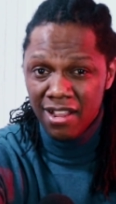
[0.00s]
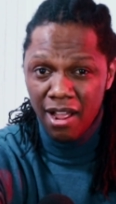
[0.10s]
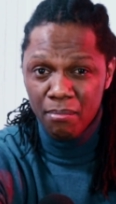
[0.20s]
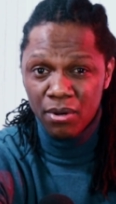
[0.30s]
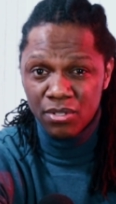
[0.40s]

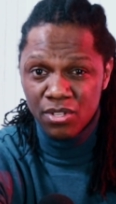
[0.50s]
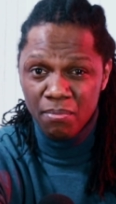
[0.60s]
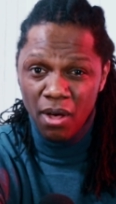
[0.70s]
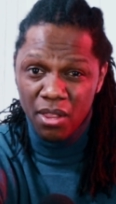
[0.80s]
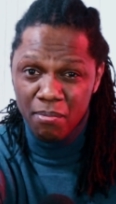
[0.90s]
among
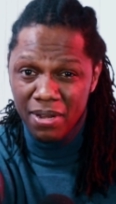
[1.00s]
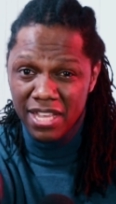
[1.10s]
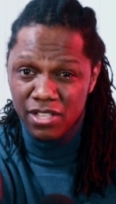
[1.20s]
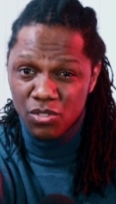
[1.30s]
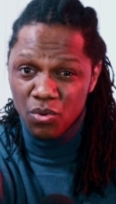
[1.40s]
some other
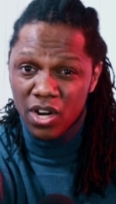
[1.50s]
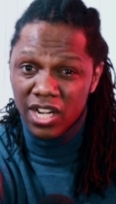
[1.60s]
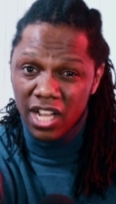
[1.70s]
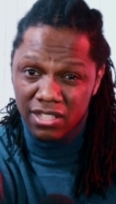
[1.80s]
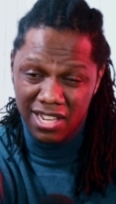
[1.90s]
players who are
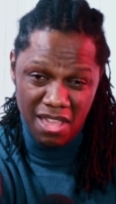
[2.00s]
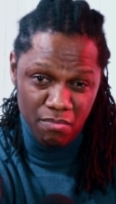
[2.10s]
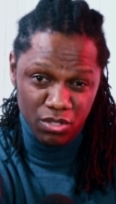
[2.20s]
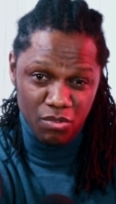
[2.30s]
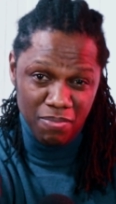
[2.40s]
not
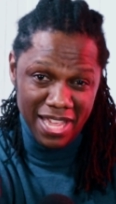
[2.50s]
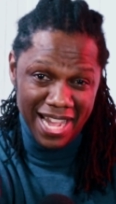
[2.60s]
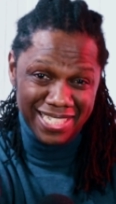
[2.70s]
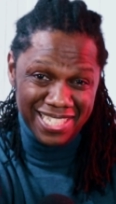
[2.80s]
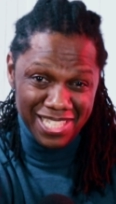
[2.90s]
able to play
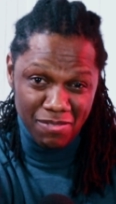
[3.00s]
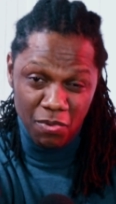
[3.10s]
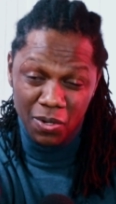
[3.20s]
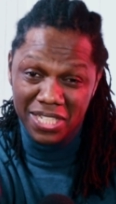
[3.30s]
altissimo,